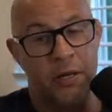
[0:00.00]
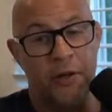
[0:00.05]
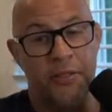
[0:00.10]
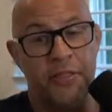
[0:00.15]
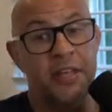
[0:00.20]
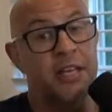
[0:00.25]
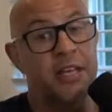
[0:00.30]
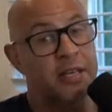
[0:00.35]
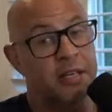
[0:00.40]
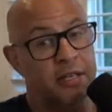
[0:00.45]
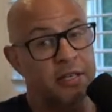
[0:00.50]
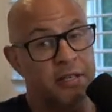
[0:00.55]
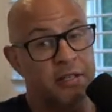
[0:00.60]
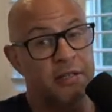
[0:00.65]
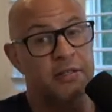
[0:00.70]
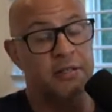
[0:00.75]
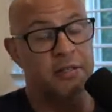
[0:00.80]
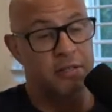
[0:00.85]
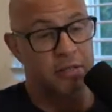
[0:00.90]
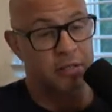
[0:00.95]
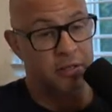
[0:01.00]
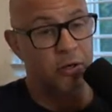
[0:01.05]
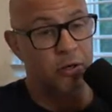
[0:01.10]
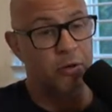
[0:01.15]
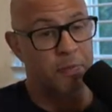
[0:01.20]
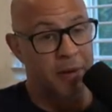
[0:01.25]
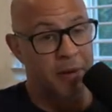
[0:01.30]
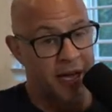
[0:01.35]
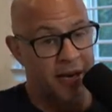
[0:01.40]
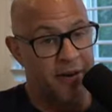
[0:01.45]
think,
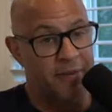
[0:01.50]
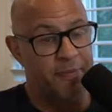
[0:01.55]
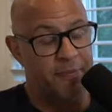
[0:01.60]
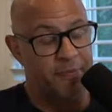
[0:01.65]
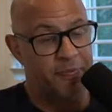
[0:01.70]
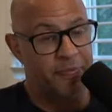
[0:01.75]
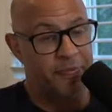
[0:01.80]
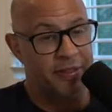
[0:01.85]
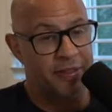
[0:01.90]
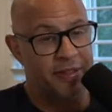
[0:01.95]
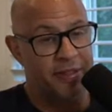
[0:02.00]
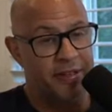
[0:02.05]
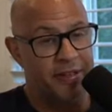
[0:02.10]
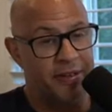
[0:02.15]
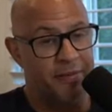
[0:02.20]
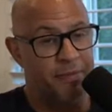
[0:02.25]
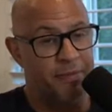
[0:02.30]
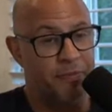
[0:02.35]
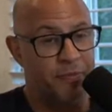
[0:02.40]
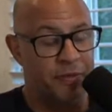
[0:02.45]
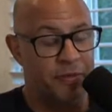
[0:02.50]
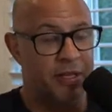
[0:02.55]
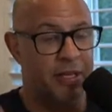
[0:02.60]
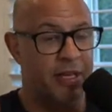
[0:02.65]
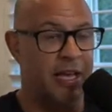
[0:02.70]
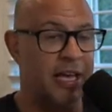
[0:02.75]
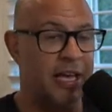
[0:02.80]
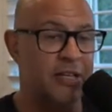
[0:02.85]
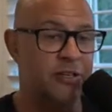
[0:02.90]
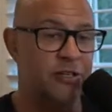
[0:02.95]
look, man,
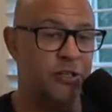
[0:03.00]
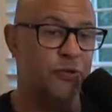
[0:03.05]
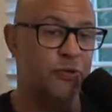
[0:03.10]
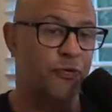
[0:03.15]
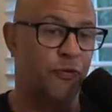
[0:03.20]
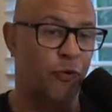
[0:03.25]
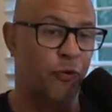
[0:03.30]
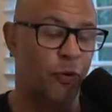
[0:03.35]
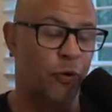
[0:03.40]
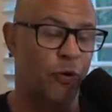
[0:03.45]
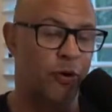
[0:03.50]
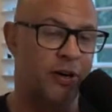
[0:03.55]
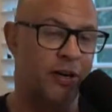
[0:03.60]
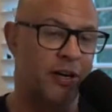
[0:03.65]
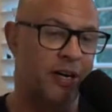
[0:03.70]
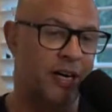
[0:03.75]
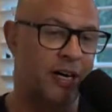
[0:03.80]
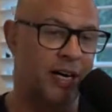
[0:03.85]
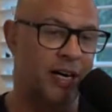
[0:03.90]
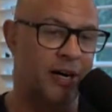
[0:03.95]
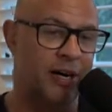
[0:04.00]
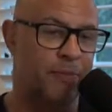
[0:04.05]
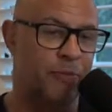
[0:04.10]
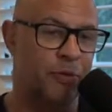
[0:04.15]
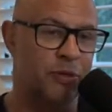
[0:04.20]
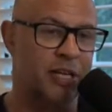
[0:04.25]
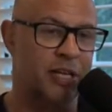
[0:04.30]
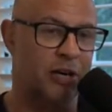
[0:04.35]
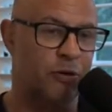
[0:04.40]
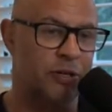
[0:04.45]
he just fought,
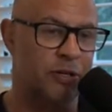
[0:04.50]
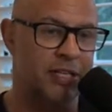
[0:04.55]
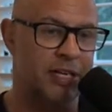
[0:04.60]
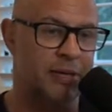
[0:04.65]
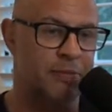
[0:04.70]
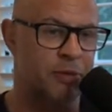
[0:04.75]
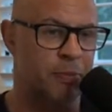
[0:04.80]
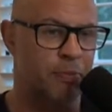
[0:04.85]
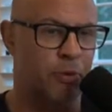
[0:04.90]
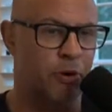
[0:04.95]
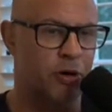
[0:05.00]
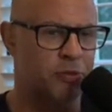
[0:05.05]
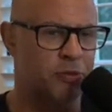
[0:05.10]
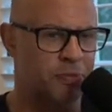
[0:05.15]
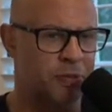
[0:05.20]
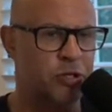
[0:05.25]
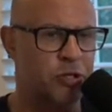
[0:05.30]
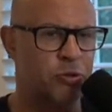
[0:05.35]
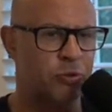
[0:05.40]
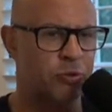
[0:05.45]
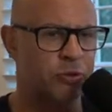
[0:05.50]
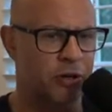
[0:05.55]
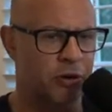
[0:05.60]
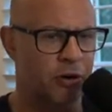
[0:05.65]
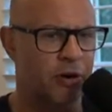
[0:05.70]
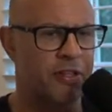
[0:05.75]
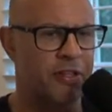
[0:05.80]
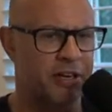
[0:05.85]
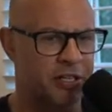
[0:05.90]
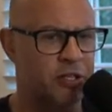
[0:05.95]
what's that guy's name? Is it Bryce Mitchell? The
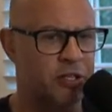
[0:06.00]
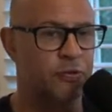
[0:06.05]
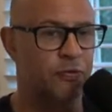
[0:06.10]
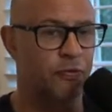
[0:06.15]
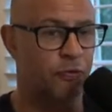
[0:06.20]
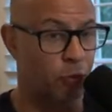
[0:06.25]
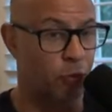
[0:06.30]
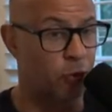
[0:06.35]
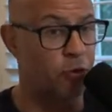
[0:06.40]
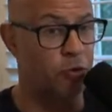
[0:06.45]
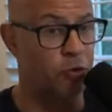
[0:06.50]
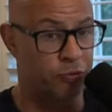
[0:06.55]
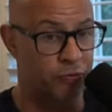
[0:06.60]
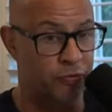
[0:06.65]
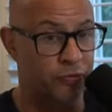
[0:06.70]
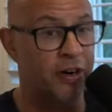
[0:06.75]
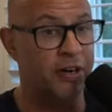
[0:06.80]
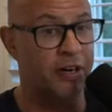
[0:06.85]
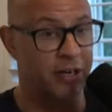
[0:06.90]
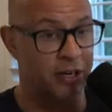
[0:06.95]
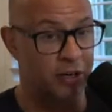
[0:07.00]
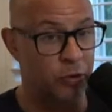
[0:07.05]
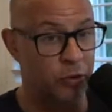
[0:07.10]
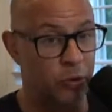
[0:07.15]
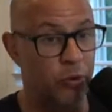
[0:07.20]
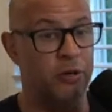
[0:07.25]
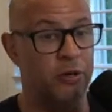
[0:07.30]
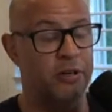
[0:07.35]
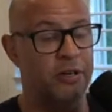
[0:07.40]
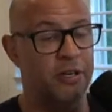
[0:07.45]
guy that he just fought who's fucking
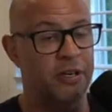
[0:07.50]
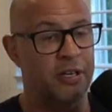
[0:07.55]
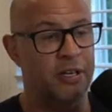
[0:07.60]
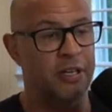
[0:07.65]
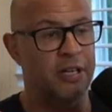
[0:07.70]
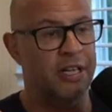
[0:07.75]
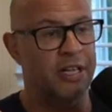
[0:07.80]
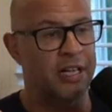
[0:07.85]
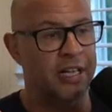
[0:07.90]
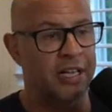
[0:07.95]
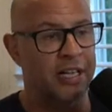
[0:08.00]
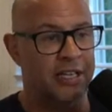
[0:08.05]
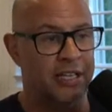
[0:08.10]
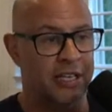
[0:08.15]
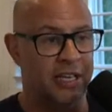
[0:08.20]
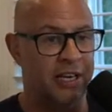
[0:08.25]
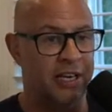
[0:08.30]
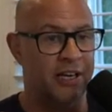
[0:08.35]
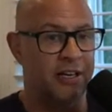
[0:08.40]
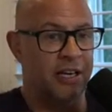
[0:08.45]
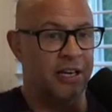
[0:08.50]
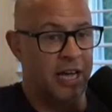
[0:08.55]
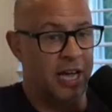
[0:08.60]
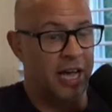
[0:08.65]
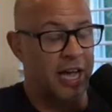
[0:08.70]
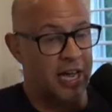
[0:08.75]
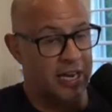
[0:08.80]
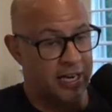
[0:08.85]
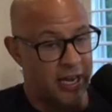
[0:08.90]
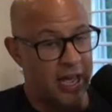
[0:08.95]
good.
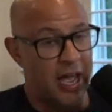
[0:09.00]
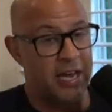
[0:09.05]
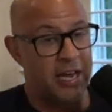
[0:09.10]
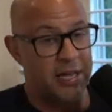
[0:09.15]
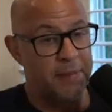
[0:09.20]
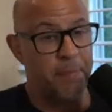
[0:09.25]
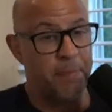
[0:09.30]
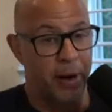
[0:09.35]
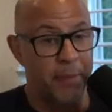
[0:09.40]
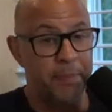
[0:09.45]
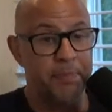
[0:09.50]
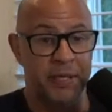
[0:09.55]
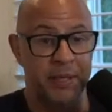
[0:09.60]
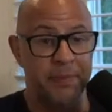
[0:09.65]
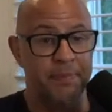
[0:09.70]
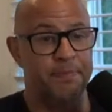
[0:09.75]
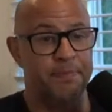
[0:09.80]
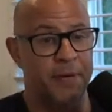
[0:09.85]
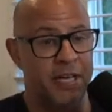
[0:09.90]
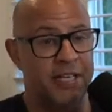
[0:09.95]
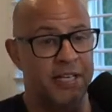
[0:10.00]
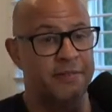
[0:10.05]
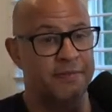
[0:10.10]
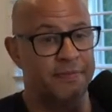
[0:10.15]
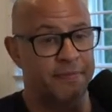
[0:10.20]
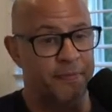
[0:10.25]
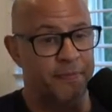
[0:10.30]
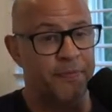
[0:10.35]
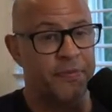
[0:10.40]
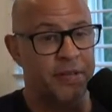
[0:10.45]
And he pumped him, man.
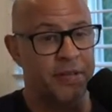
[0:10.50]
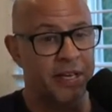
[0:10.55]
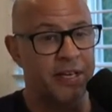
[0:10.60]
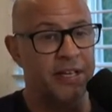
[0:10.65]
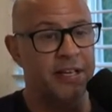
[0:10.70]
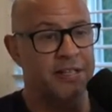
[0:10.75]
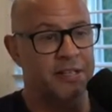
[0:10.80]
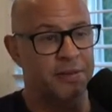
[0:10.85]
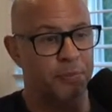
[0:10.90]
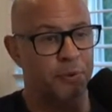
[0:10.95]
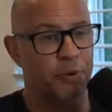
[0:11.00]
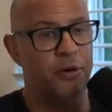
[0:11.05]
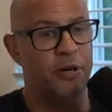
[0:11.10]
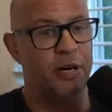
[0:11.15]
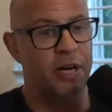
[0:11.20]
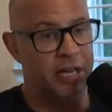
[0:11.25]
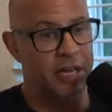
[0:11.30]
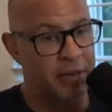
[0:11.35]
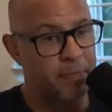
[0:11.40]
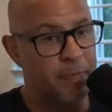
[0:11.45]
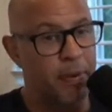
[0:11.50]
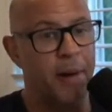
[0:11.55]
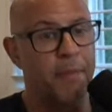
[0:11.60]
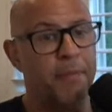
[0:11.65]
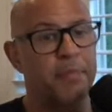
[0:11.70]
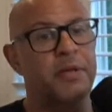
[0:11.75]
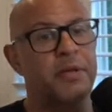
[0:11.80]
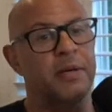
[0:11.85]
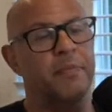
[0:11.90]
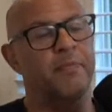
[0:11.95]
Ilya Topuria, he
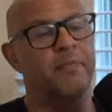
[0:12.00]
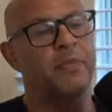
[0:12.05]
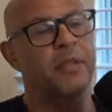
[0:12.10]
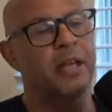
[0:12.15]
pumped him.